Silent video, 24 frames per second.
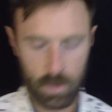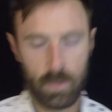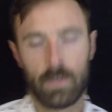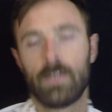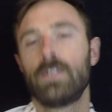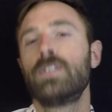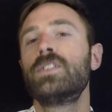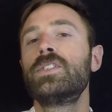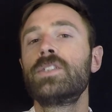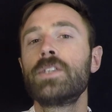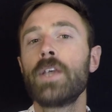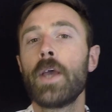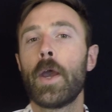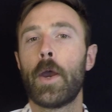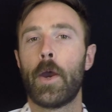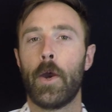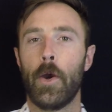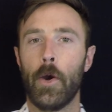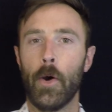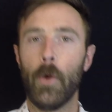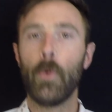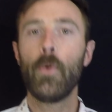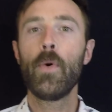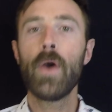
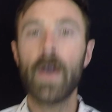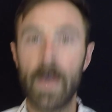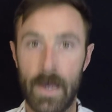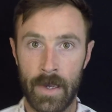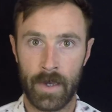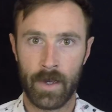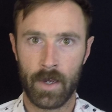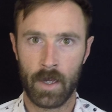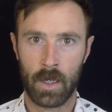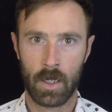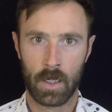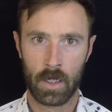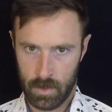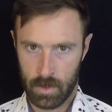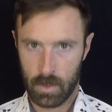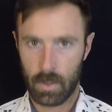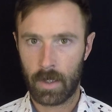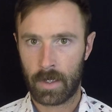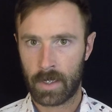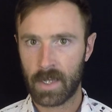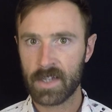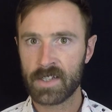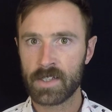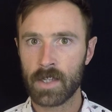So,
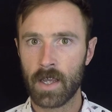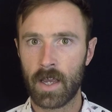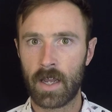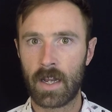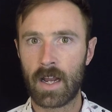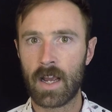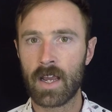like I said,